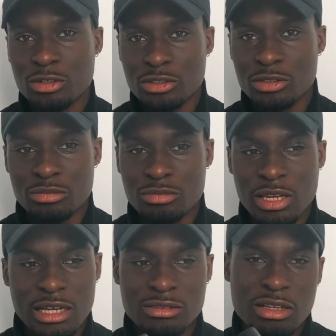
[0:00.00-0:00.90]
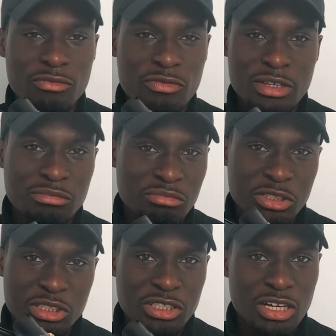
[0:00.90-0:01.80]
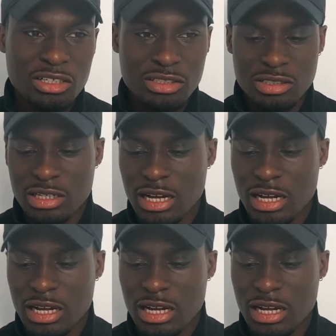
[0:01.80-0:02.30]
got them. Like, they fit snug.